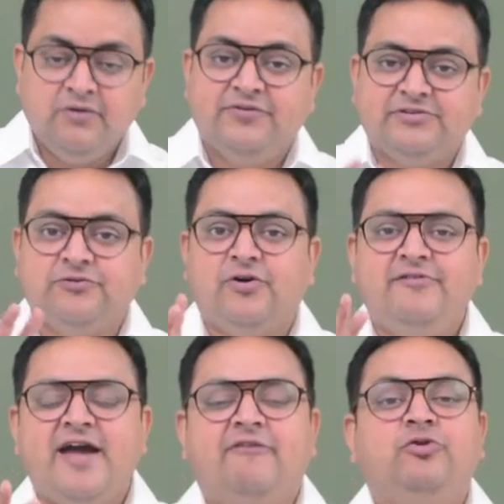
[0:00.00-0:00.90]
First of all,
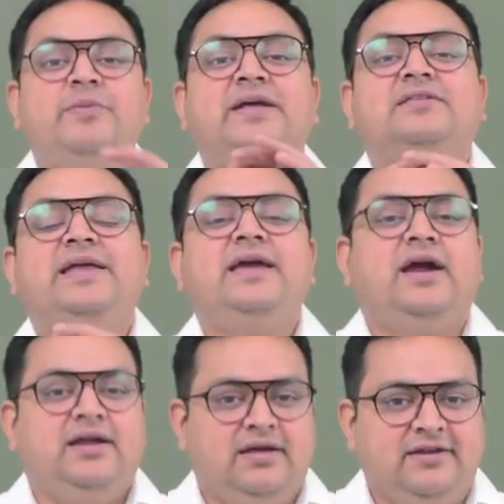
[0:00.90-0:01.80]
we have to make three
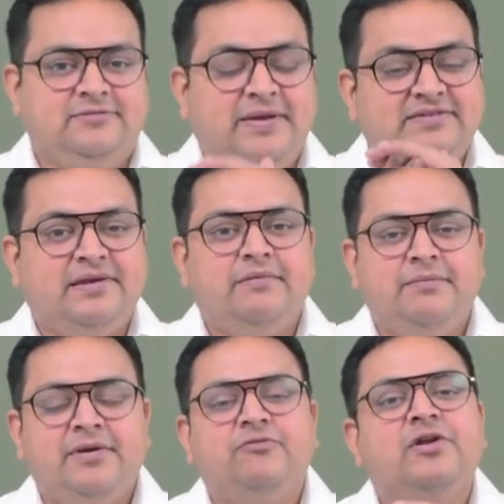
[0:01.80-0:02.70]
categories. Please
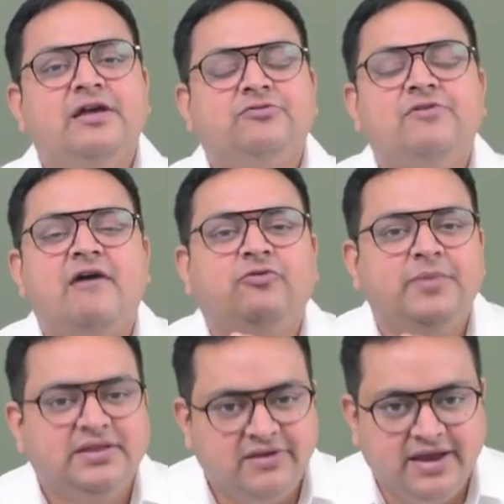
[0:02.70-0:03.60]
remember, for gifts, we have to
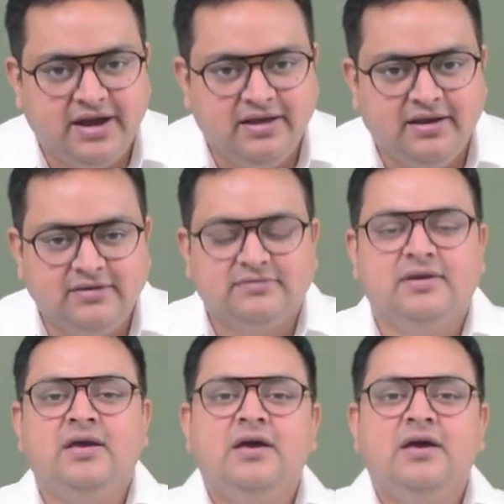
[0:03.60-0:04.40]
make three categories.